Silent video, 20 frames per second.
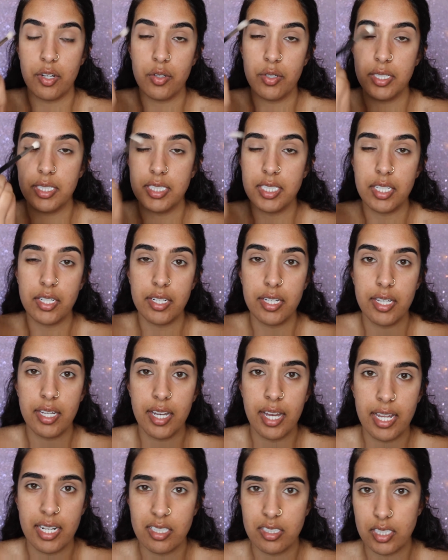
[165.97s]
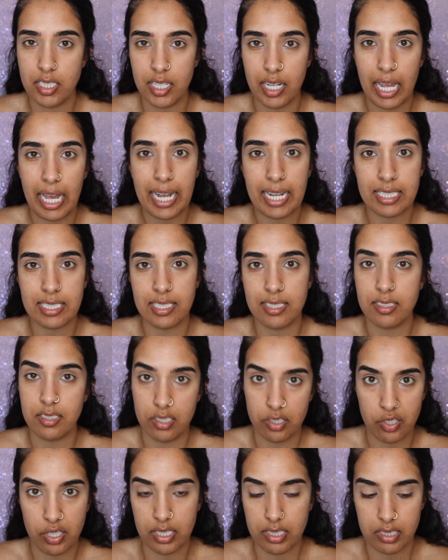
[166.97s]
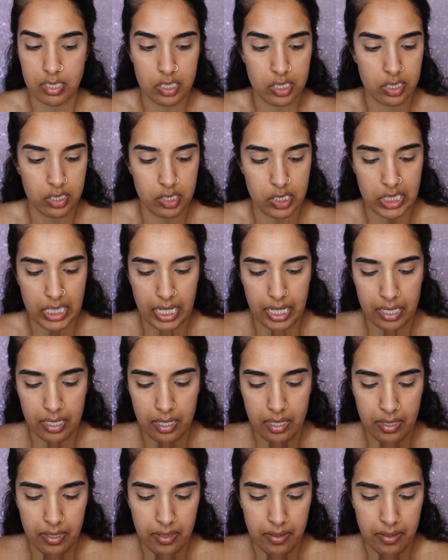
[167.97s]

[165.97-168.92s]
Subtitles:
crease area, and it's going to act as a transition shade.